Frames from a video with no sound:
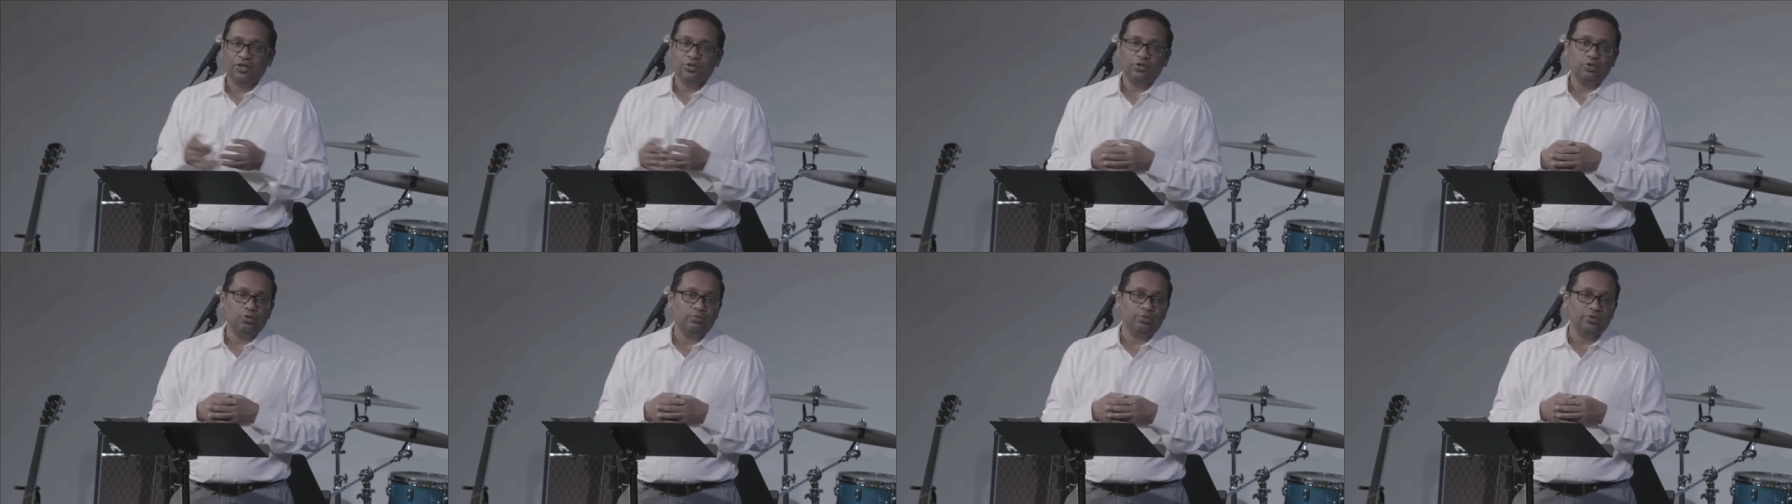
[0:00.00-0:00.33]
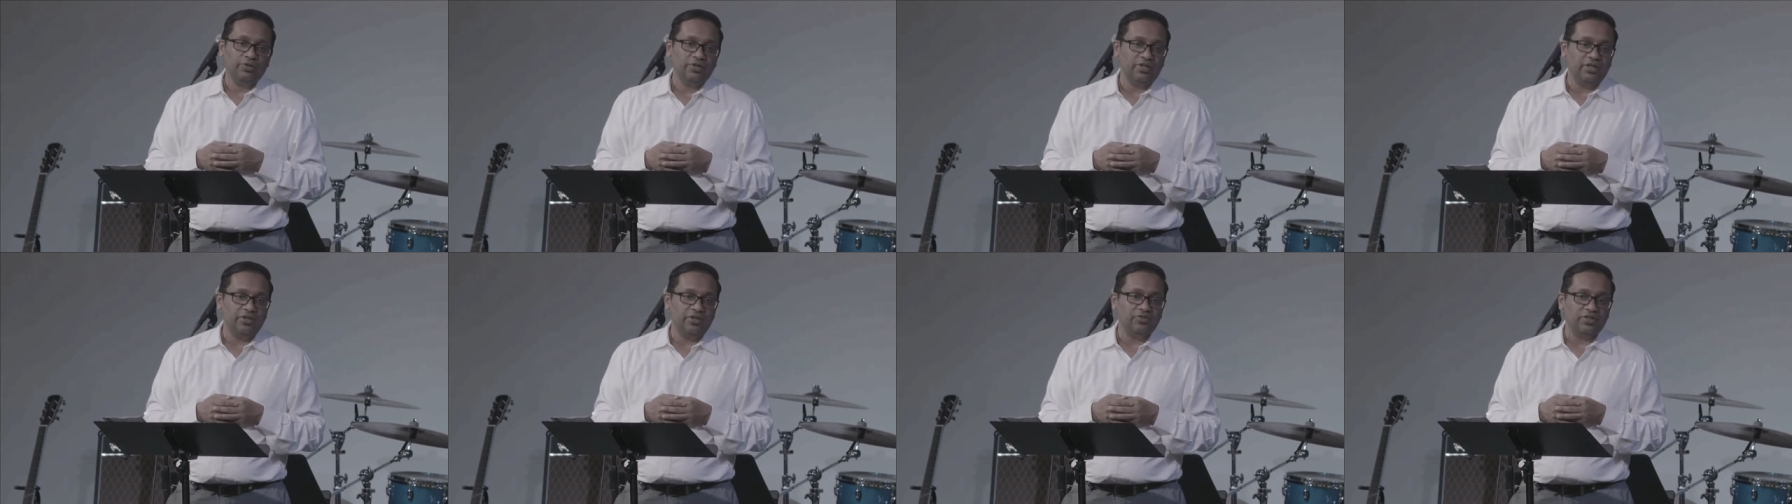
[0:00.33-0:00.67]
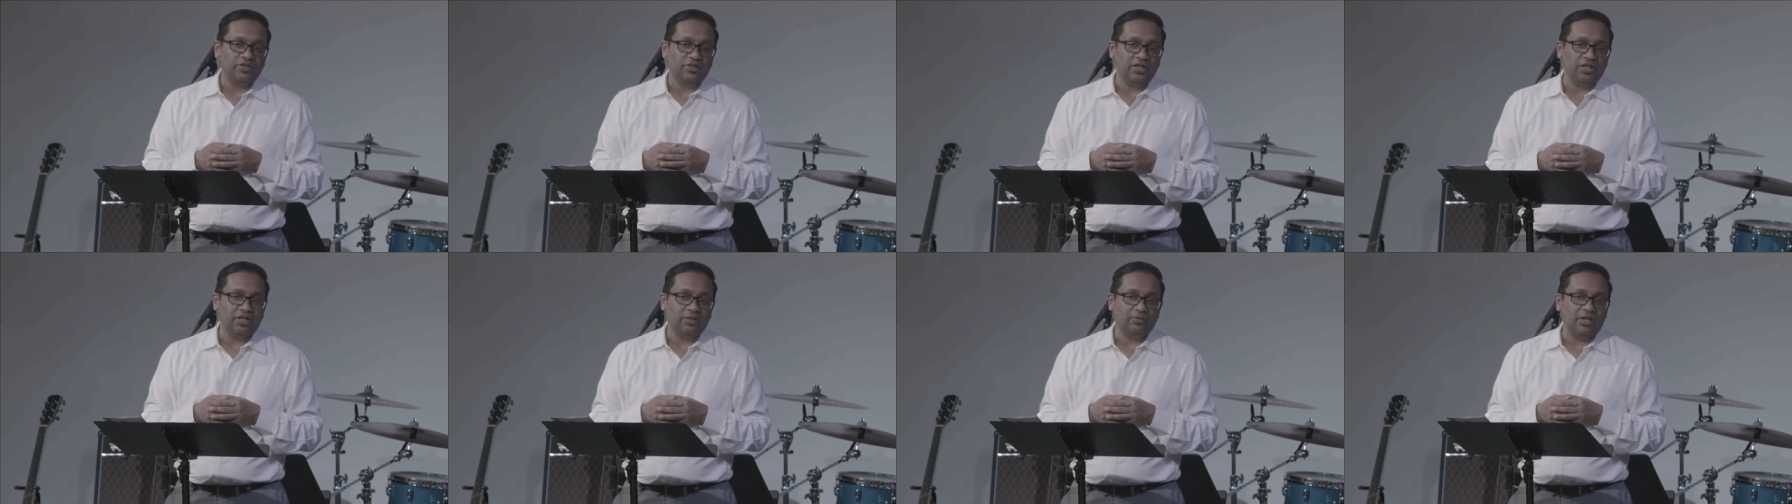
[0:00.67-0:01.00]
who believes
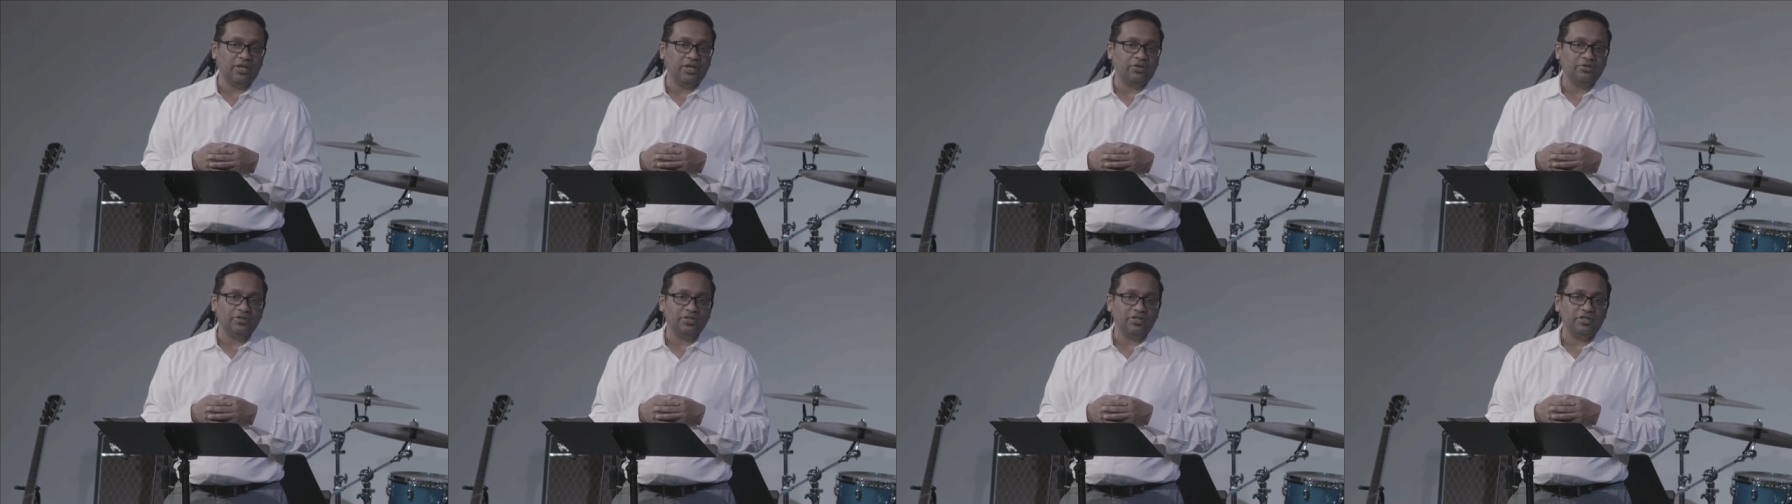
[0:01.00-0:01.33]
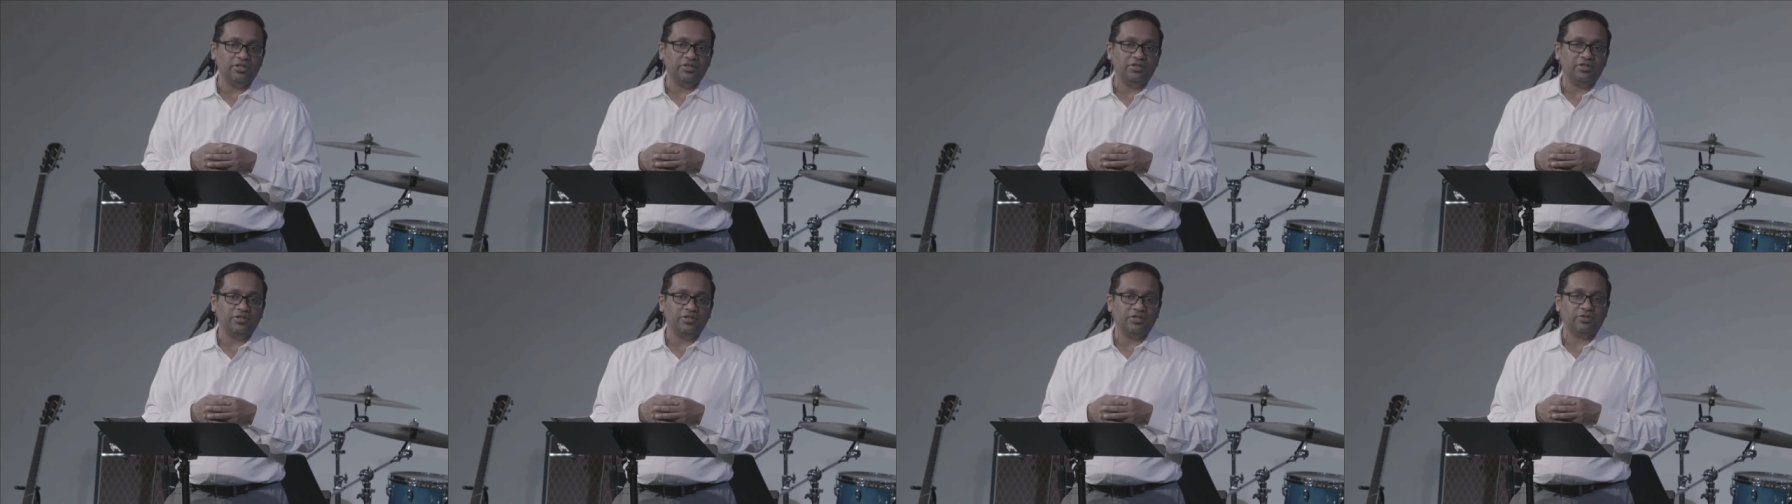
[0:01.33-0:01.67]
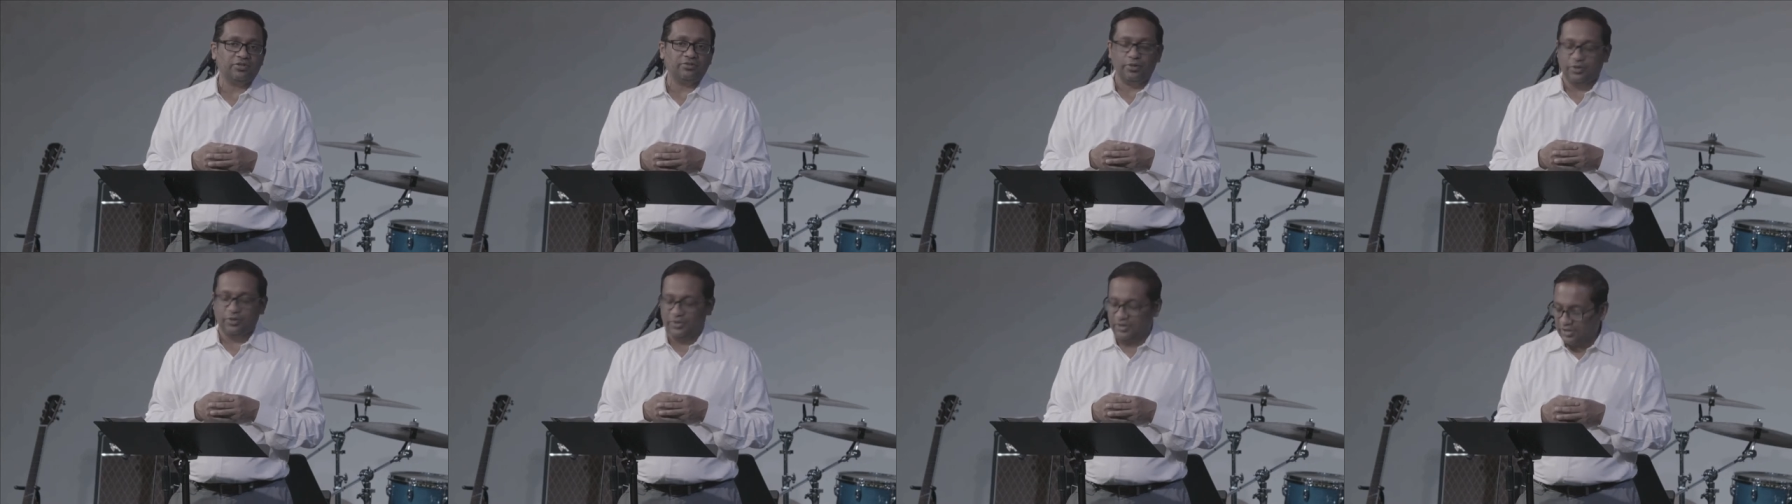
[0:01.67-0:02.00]
in him. Now tears are
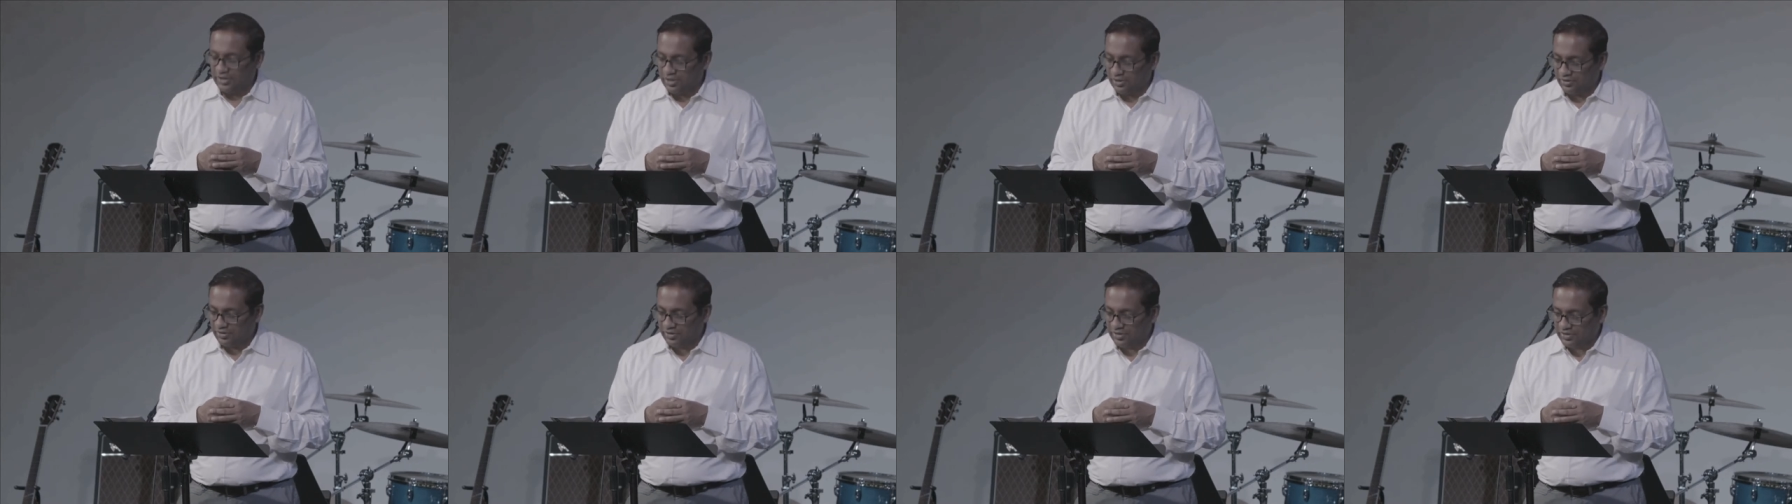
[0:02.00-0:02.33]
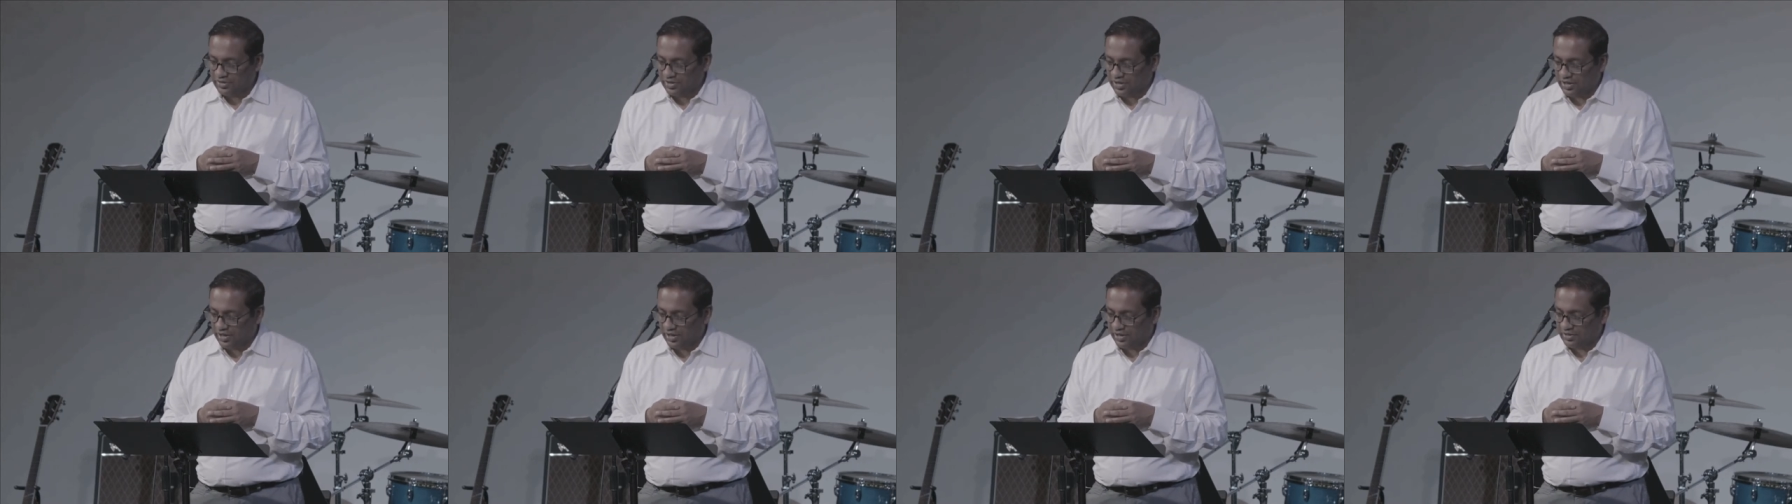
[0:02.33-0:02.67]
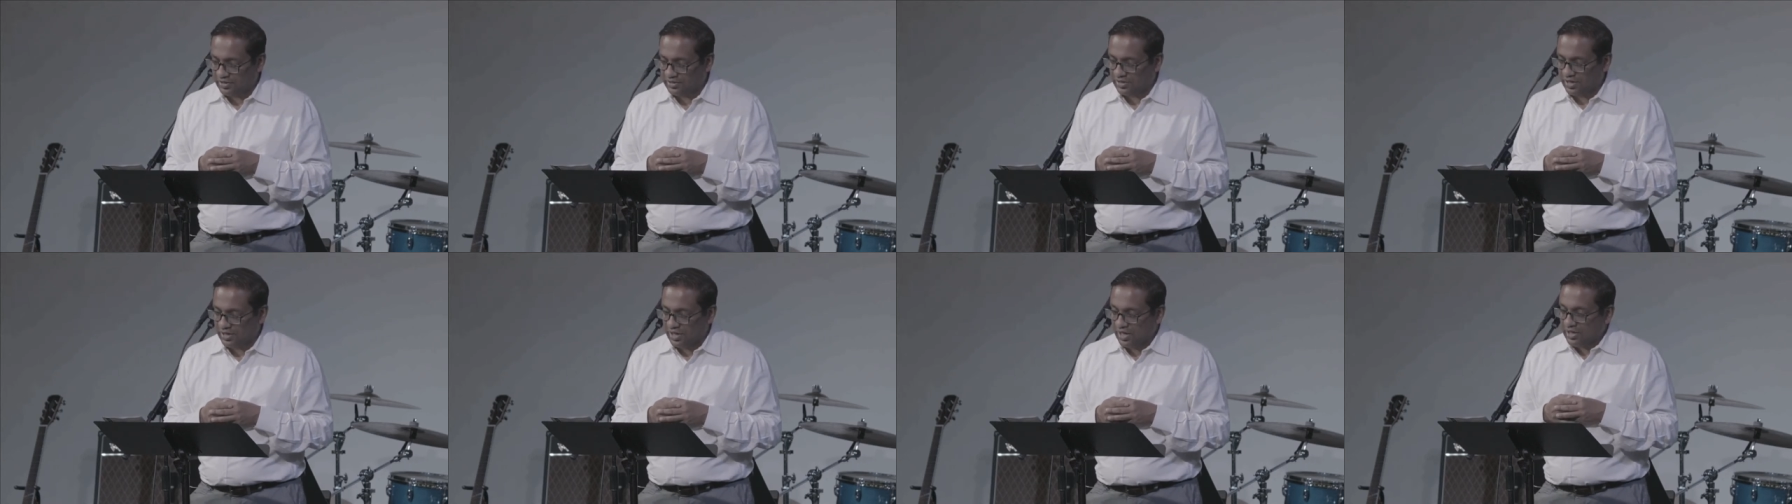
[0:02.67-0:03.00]
rolling down his
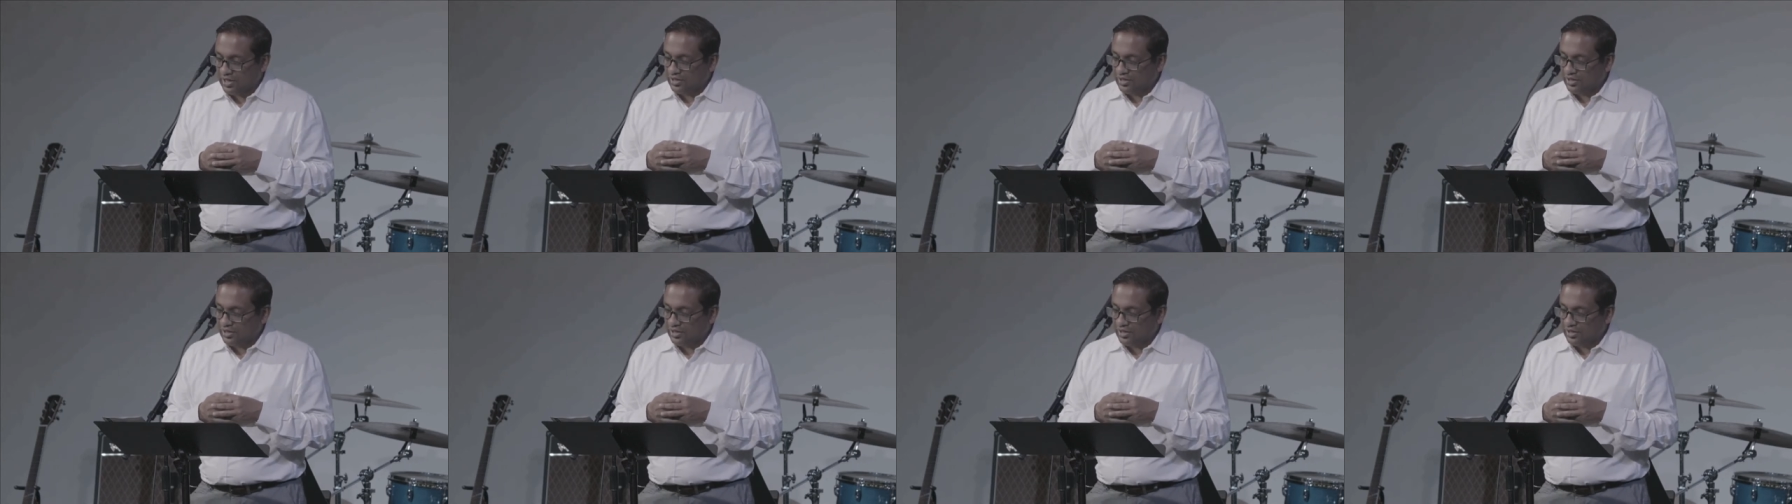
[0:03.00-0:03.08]
eyes.